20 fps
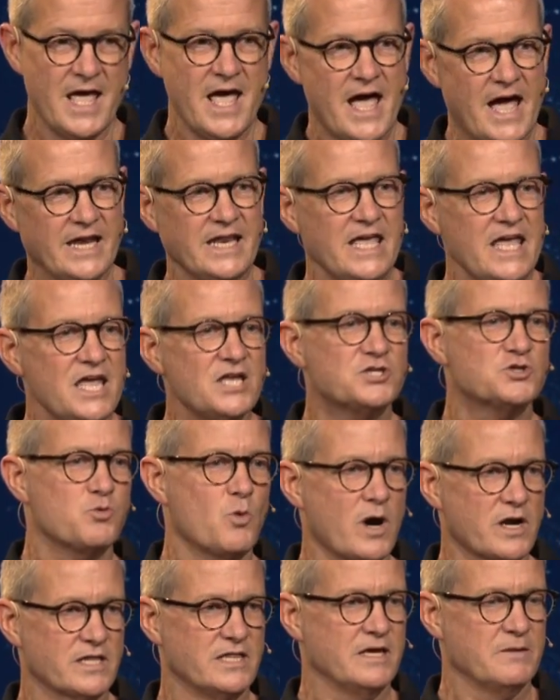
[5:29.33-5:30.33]
And each
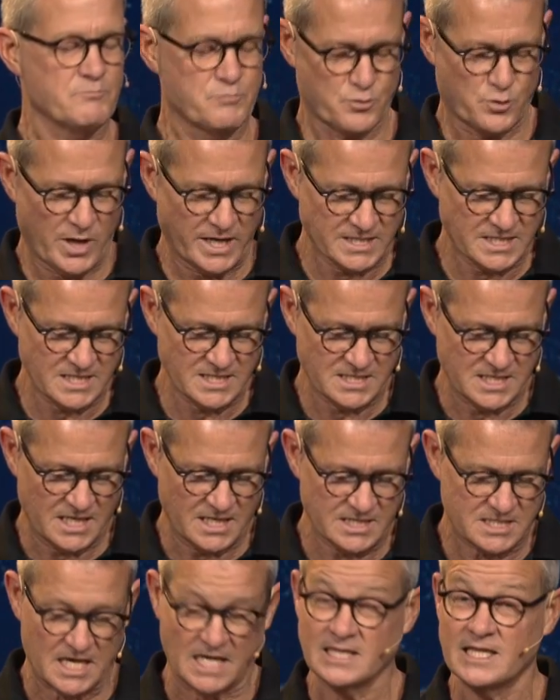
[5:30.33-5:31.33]
one of them presses
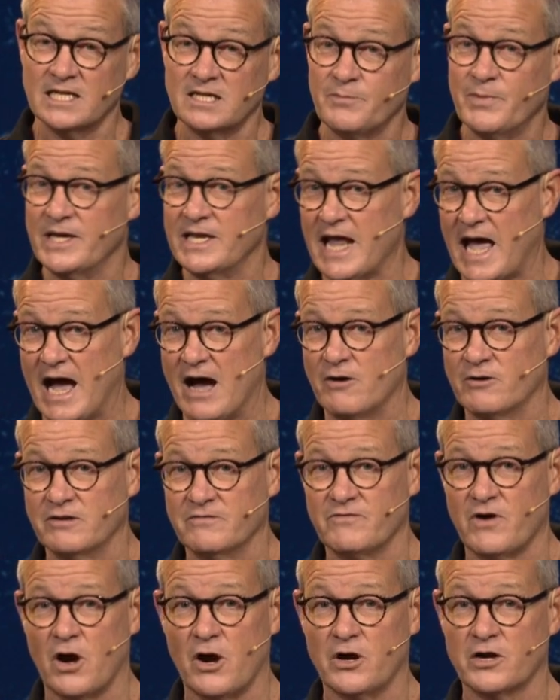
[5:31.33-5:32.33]
us a little bit out
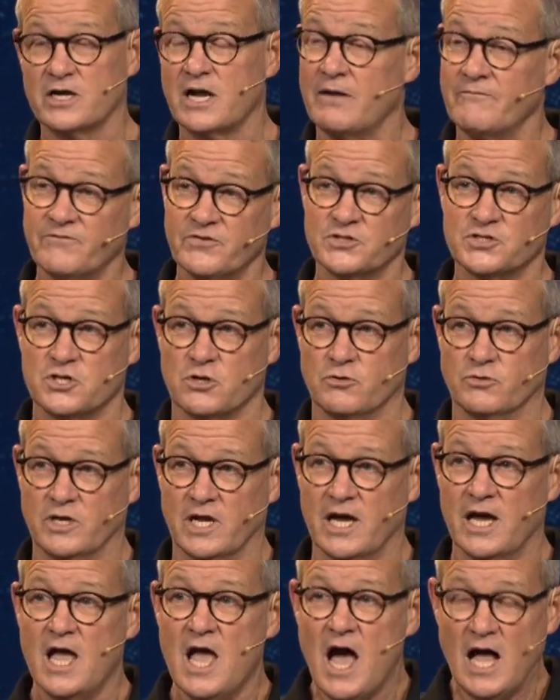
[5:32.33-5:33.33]
of our comfort zone,
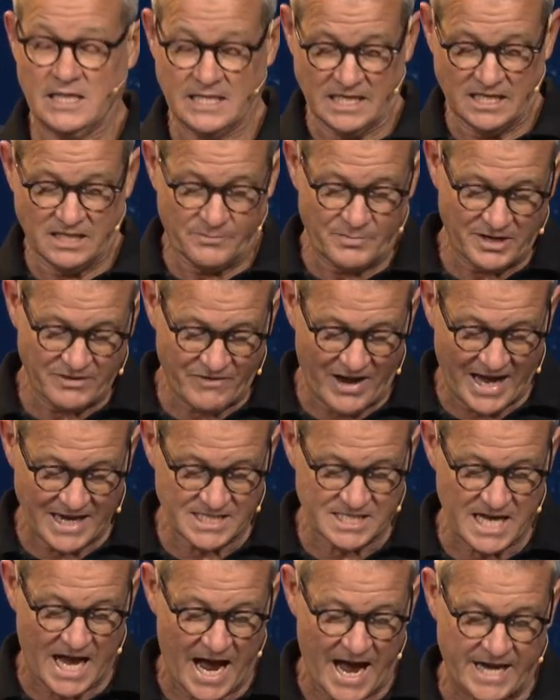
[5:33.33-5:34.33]
a little bit of
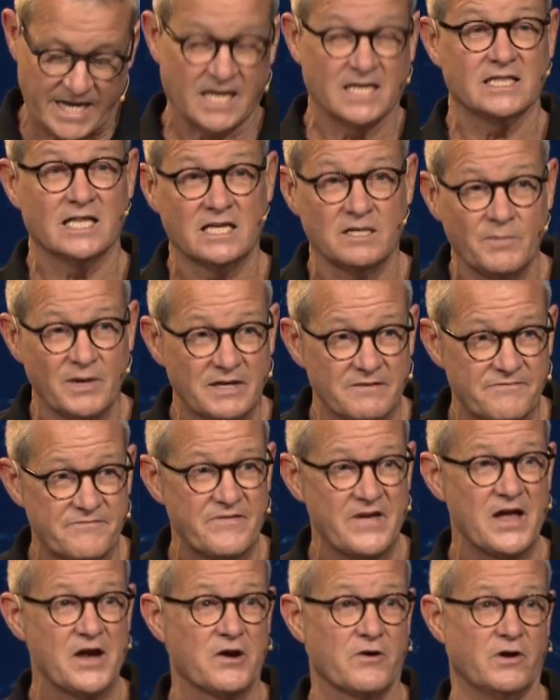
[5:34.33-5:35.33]
anxiety, a little bit of
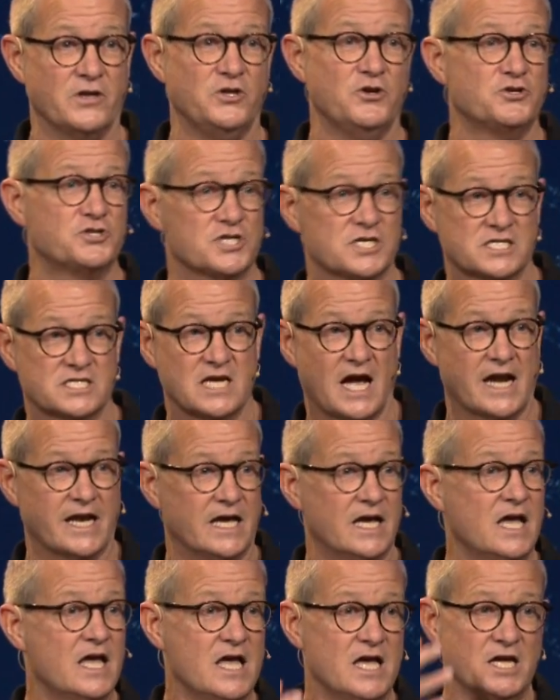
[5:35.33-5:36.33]
fear, and you just
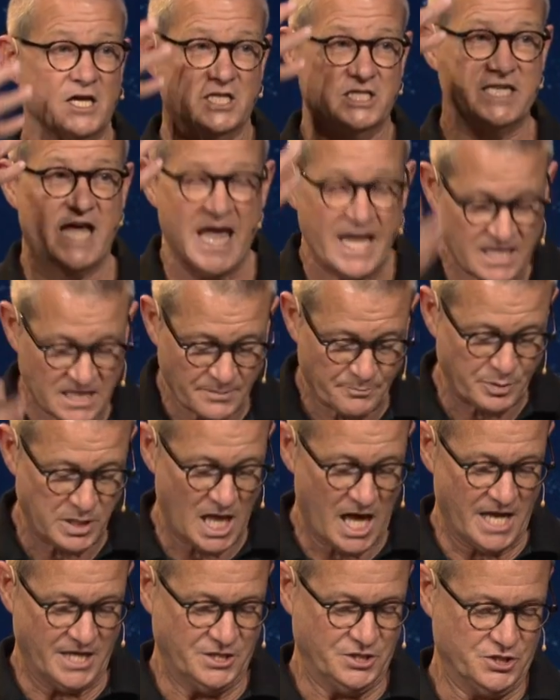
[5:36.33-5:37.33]
gotta take the
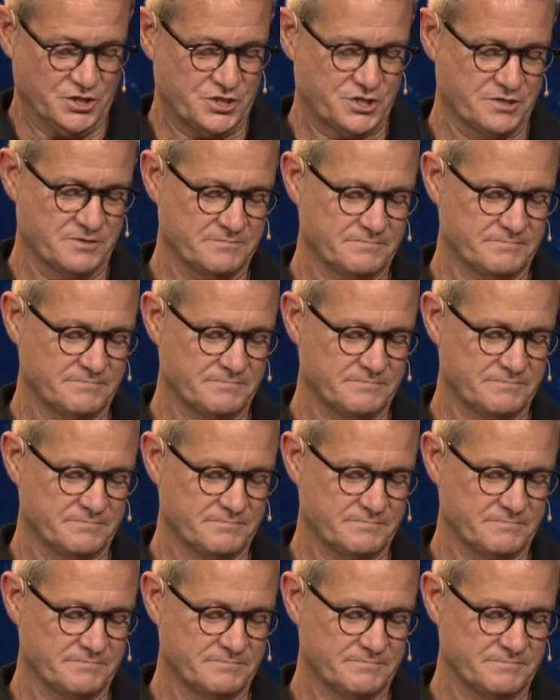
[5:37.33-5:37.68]
plunge.